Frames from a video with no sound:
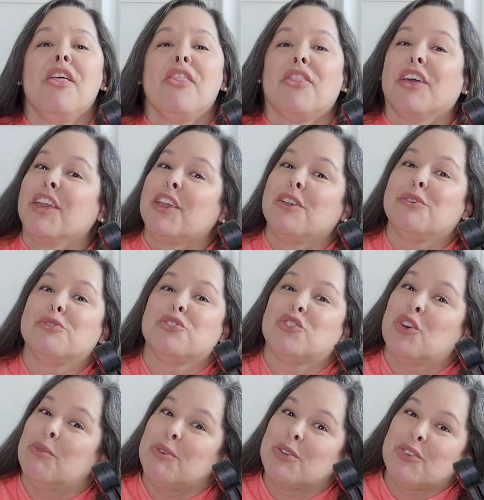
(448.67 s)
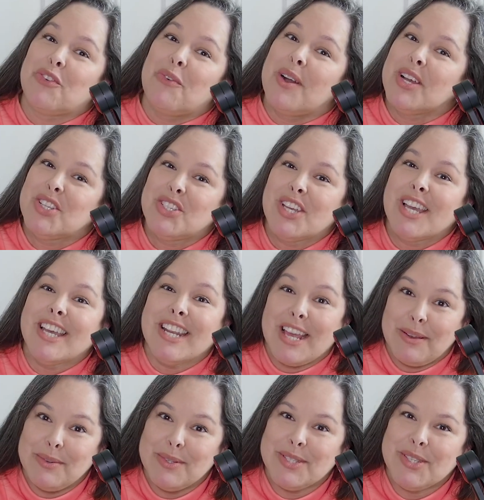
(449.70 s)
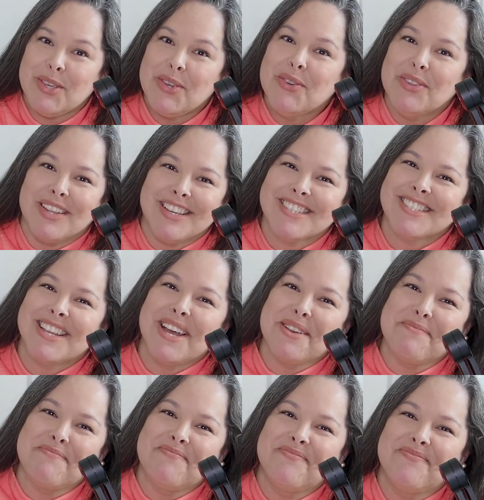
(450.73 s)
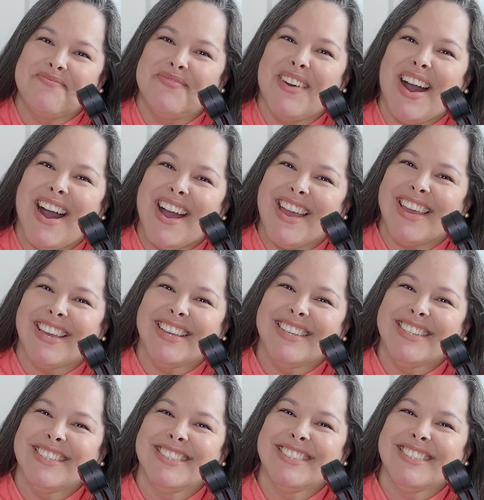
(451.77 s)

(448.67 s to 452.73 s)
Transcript: Thank you so much for watching and I will see you next time. Bye.